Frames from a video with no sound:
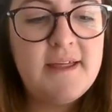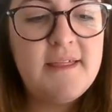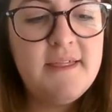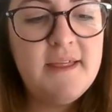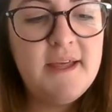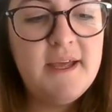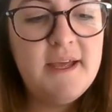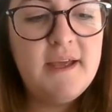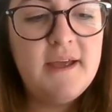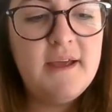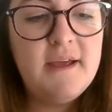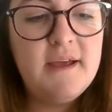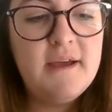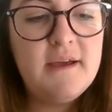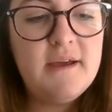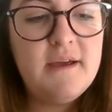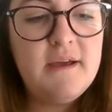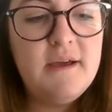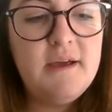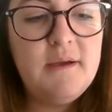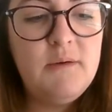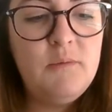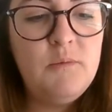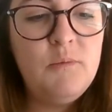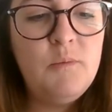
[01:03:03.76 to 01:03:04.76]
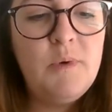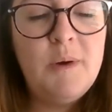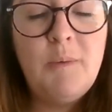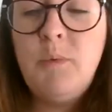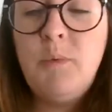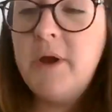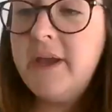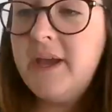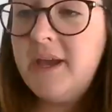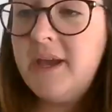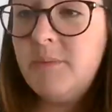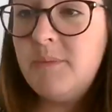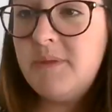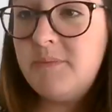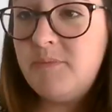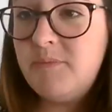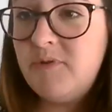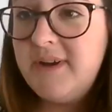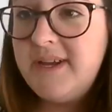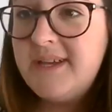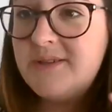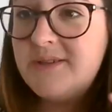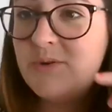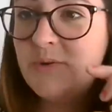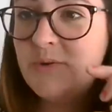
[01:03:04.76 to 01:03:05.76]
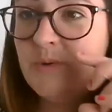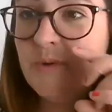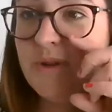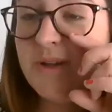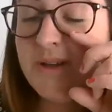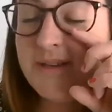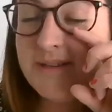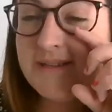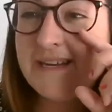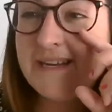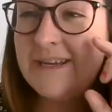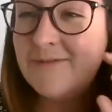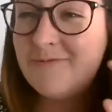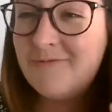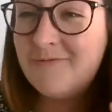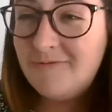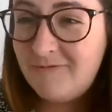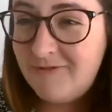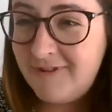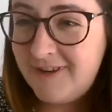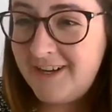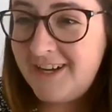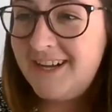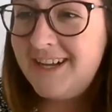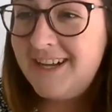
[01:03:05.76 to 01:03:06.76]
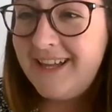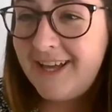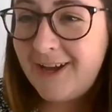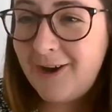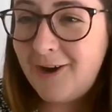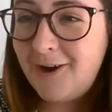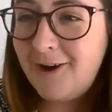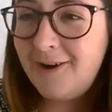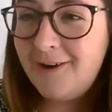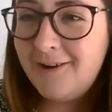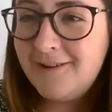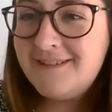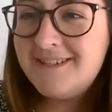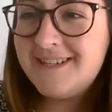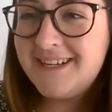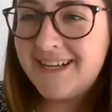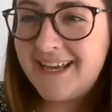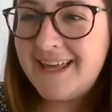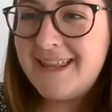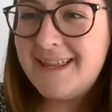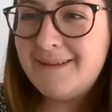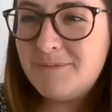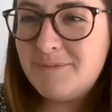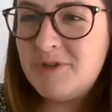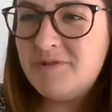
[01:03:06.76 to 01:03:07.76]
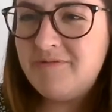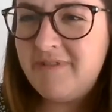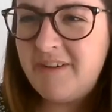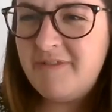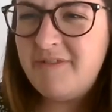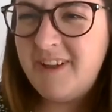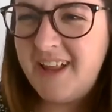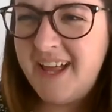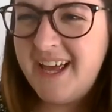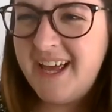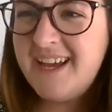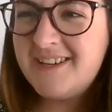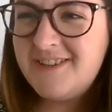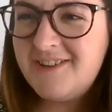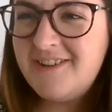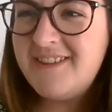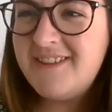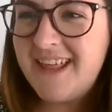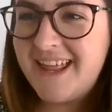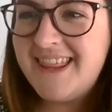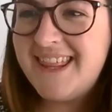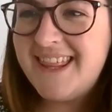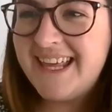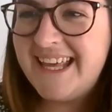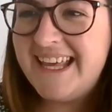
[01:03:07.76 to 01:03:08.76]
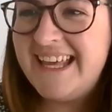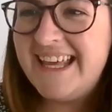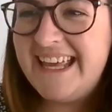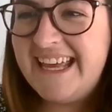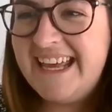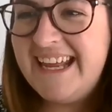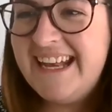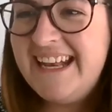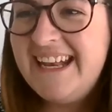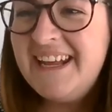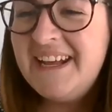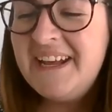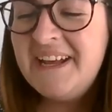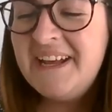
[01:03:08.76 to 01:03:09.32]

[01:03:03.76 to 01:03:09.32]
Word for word: think we're working with preschoolers and it's really hard to get them to reflect on their thinking